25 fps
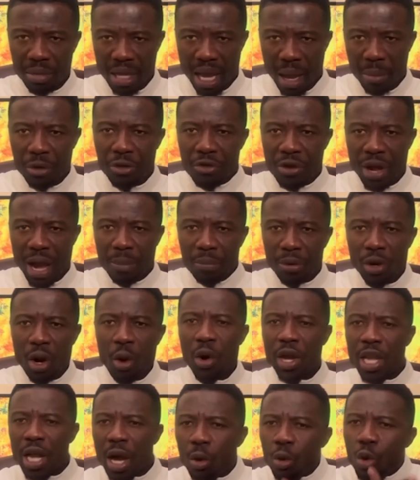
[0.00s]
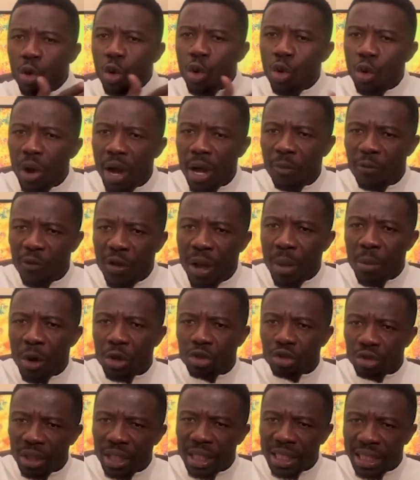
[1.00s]
ni abro ye wo
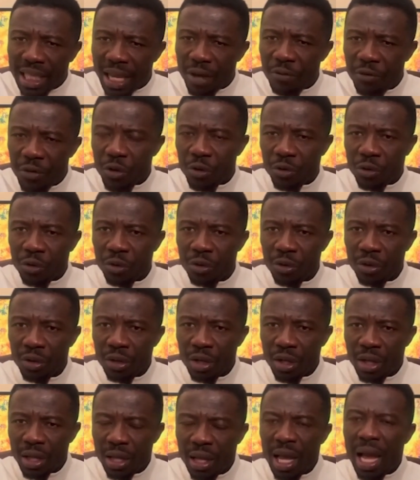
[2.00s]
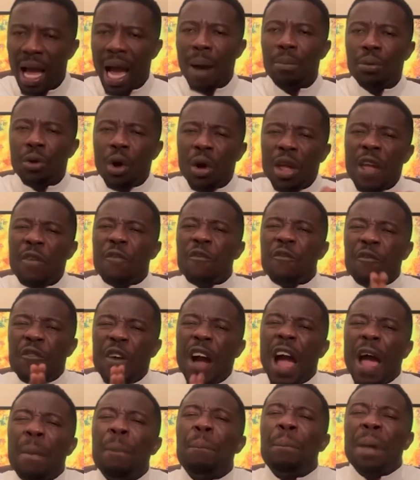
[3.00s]
famous interview no. Abro ye
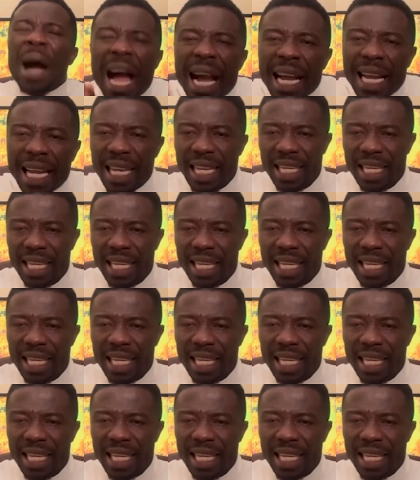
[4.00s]
far pack.